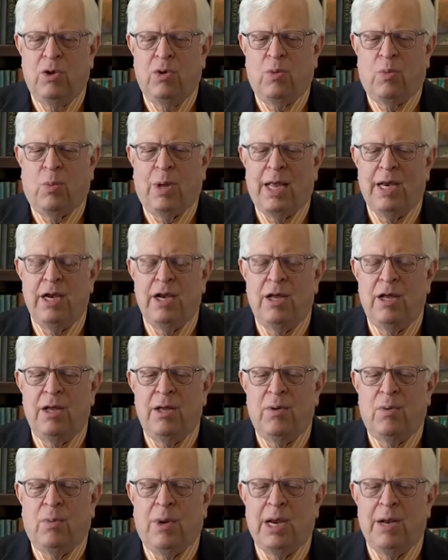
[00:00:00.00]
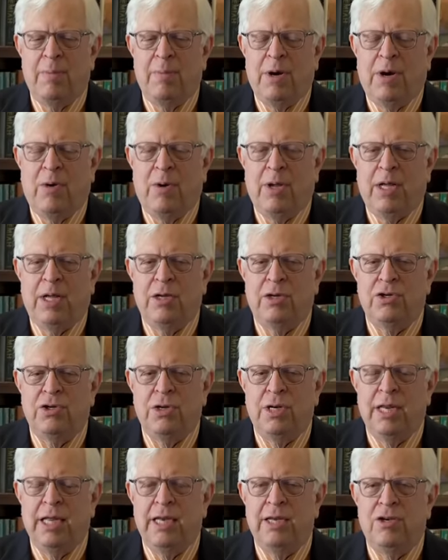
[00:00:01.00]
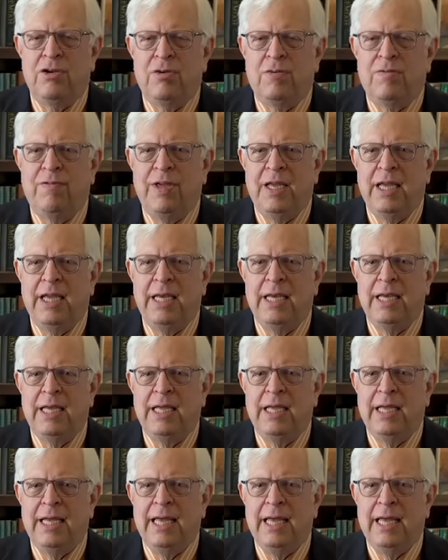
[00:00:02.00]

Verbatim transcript: what what America should intervene